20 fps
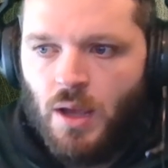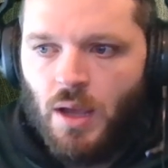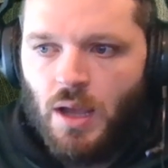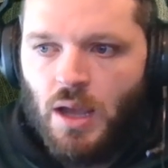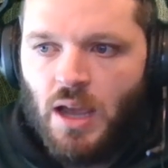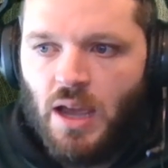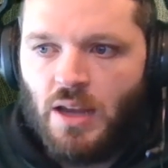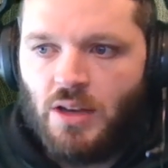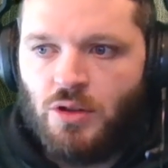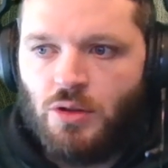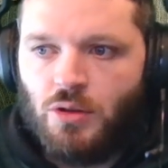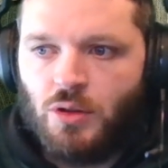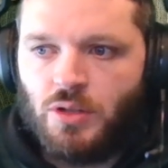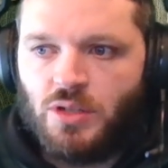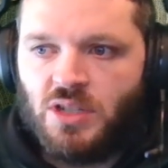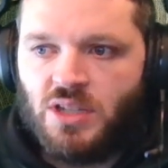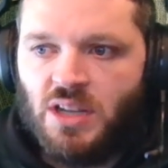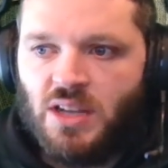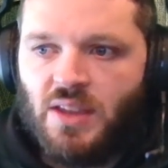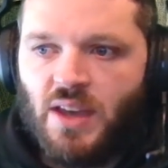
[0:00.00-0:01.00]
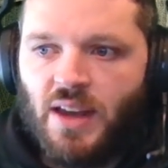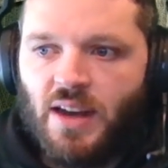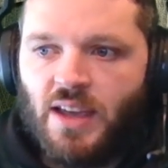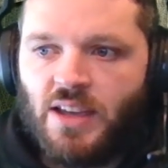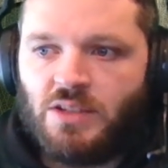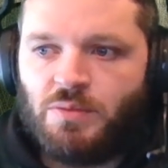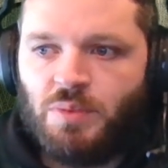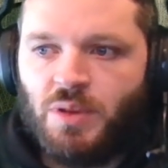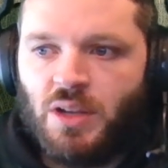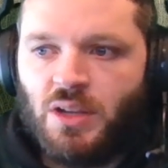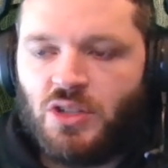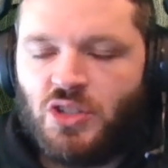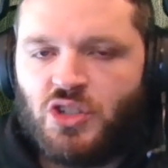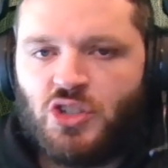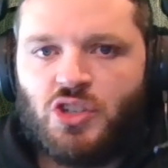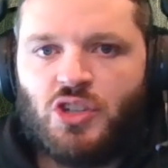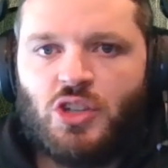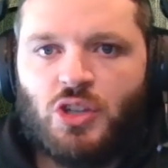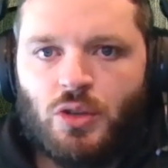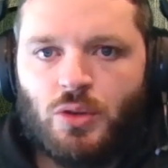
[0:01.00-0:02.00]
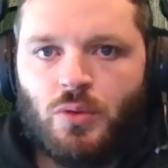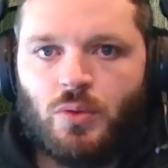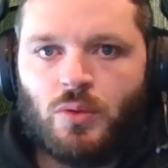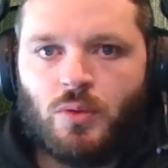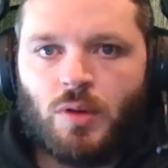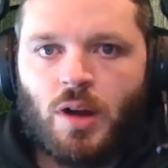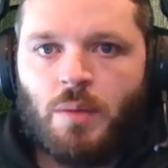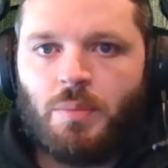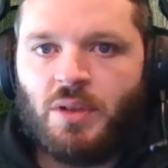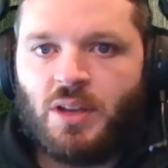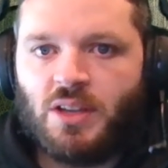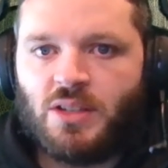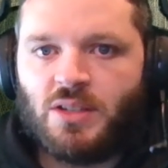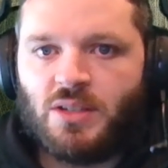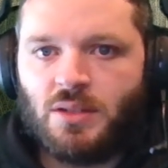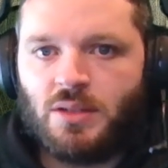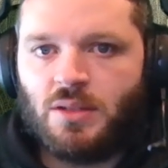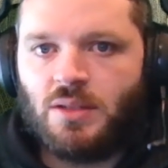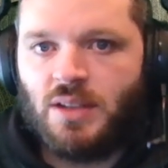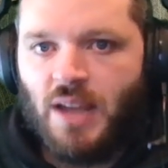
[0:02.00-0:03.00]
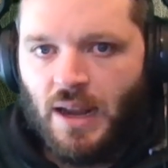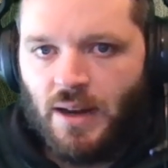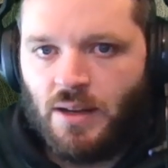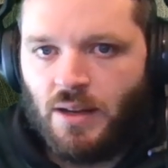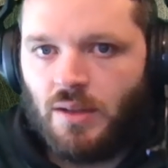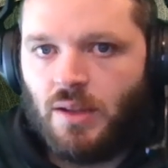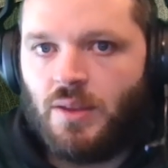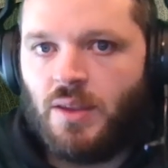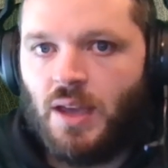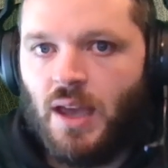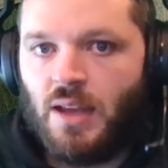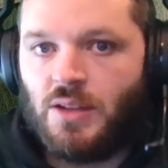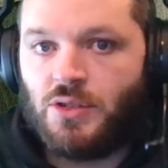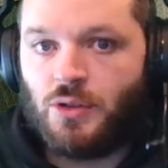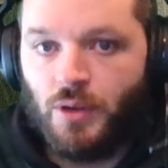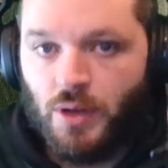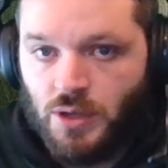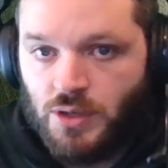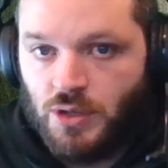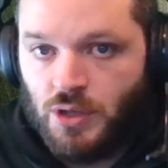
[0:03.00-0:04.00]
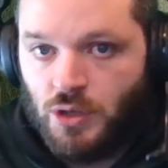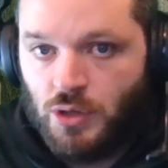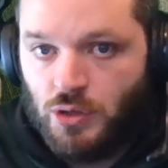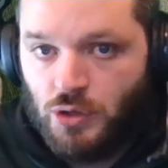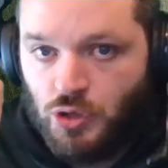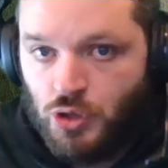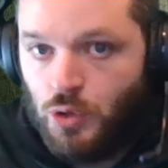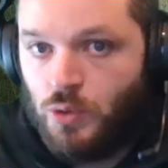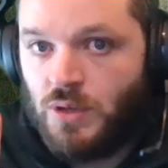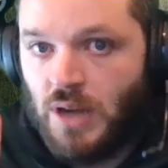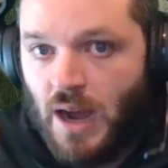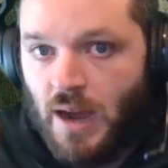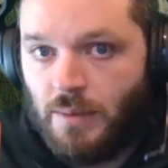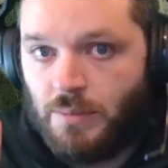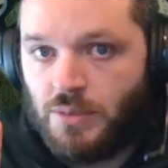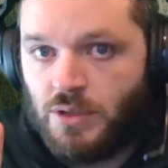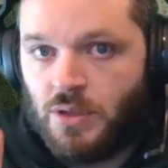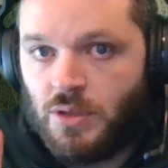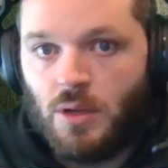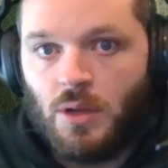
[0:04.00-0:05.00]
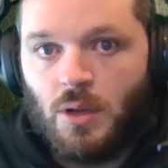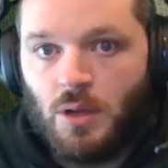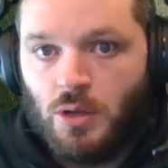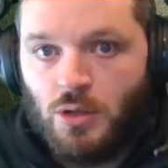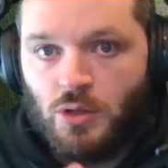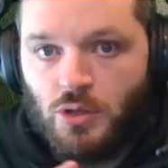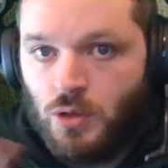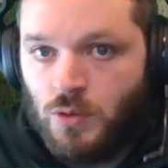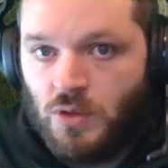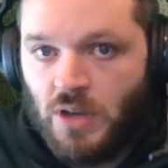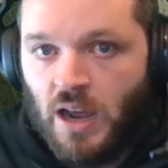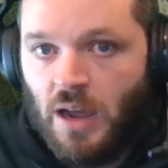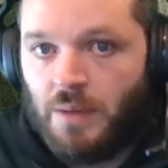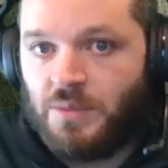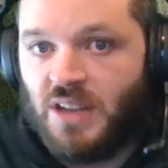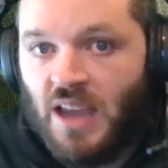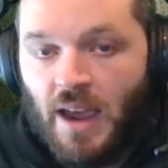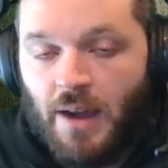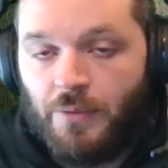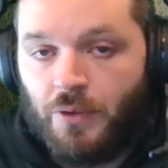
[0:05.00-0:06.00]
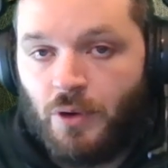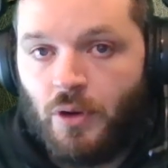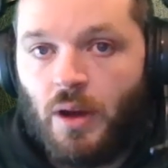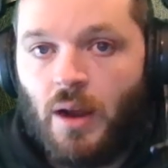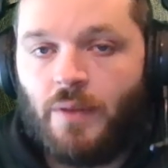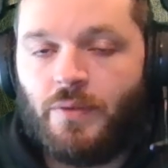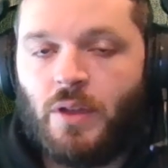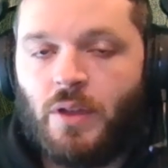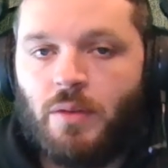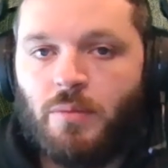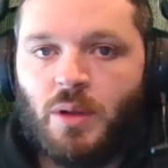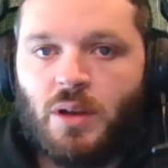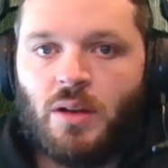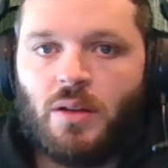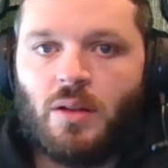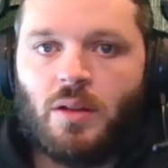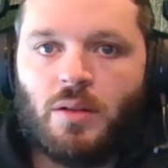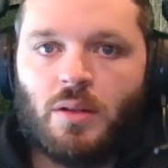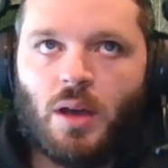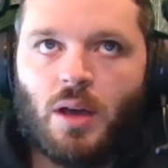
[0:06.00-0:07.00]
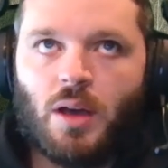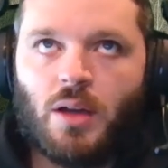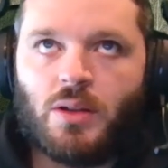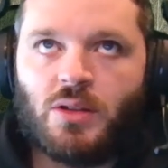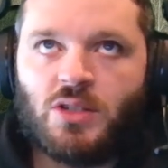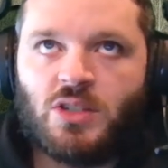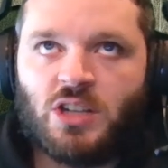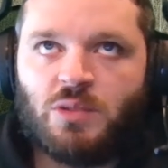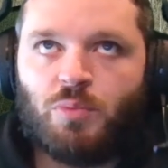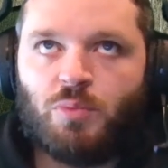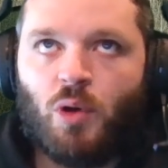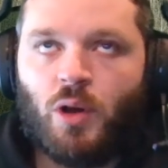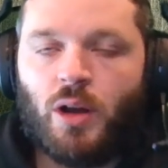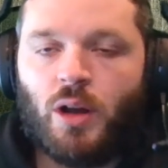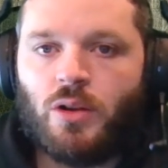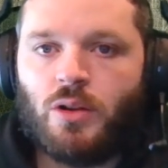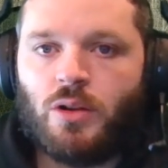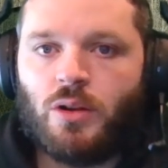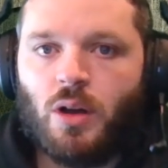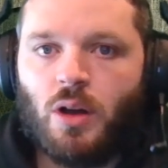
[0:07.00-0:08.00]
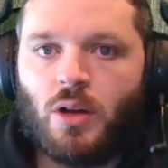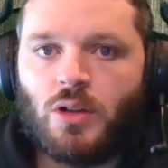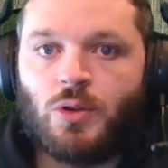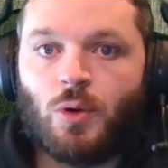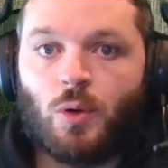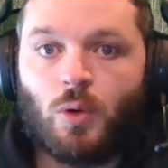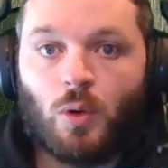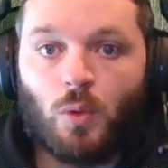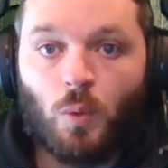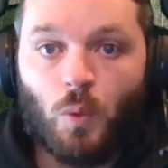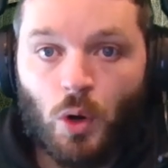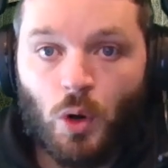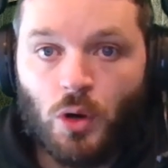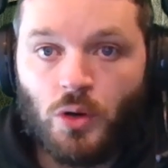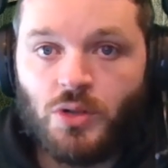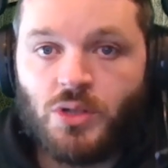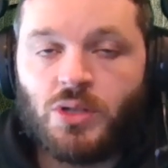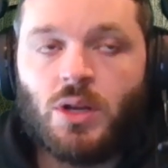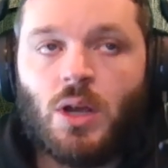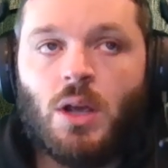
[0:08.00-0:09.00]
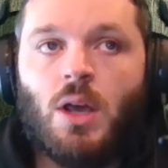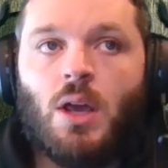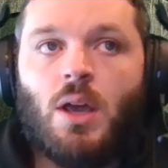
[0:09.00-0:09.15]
and you could see that as being skewed, right? Because technically the answer is two times. Two times ever have they been 6-point underdogs or worse.